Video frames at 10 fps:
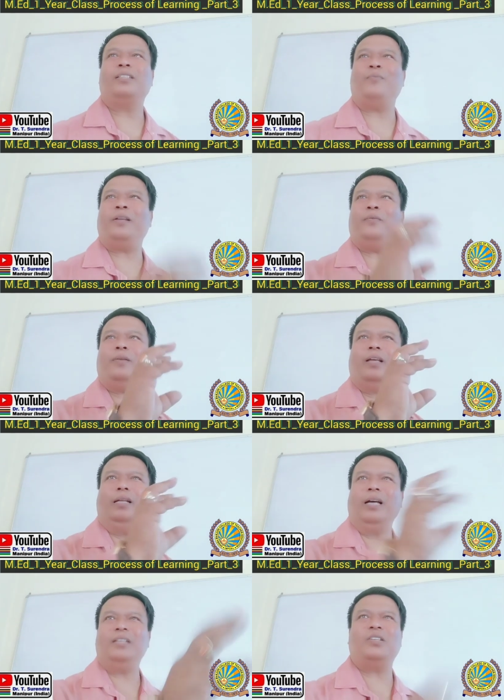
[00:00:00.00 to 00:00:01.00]
It's a very
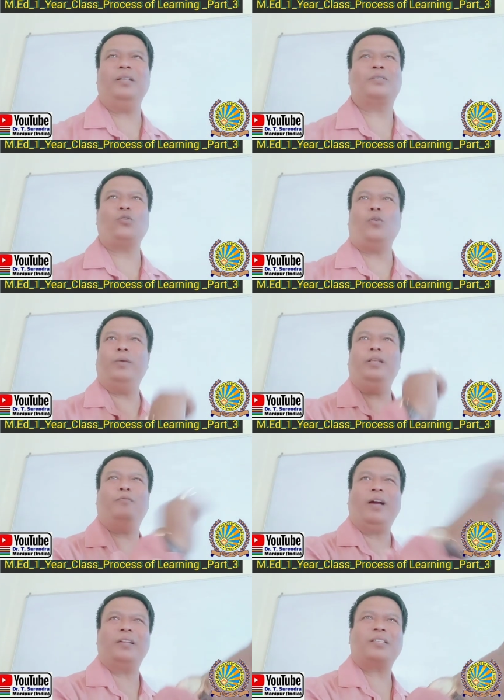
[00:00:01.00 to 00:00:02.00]
unhygienic. So many
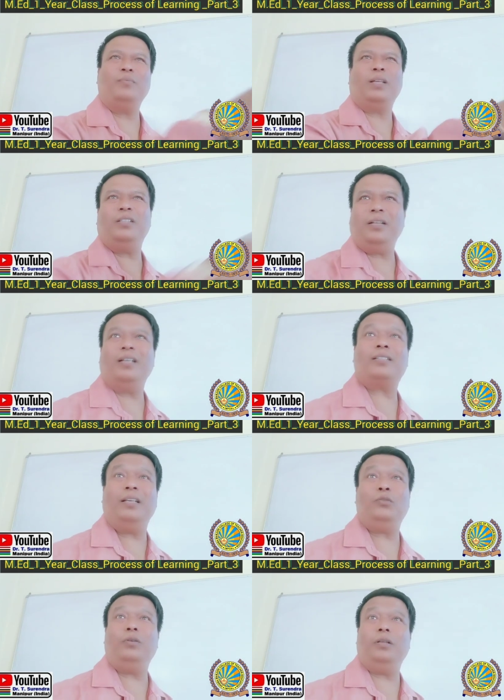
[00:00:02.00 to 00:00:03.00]
viruses and bacteria
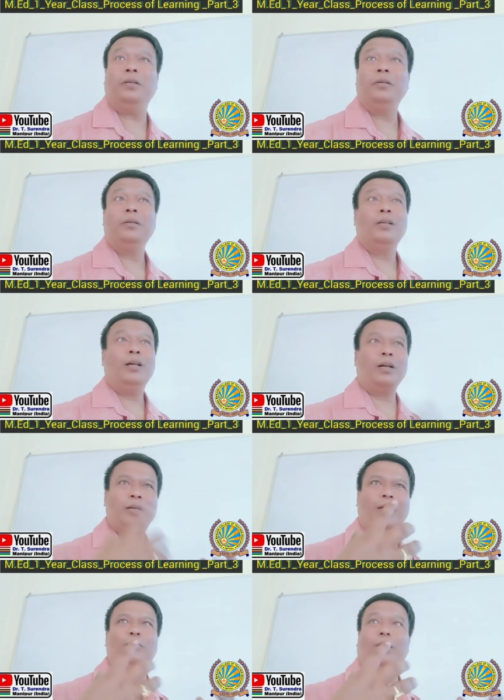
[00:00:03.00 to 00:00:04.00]
like doing
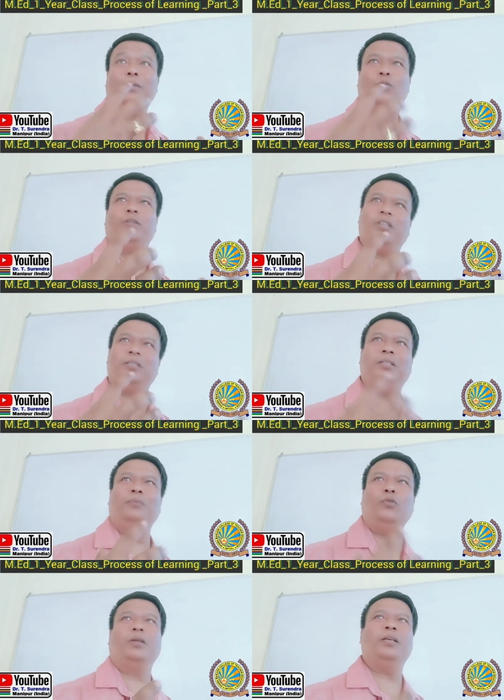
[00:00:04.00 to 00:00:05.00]
kyam yam na koi
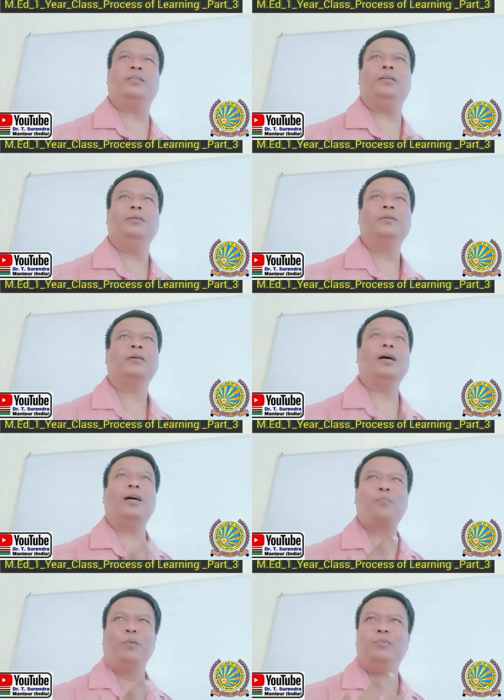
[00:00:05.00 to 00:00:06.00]
sensitive oi gi se
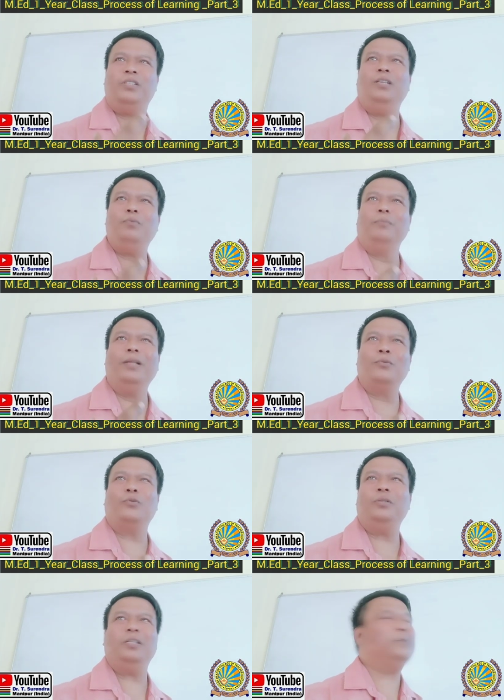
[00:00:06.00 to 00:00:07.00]
anga pop jibom ne koi je.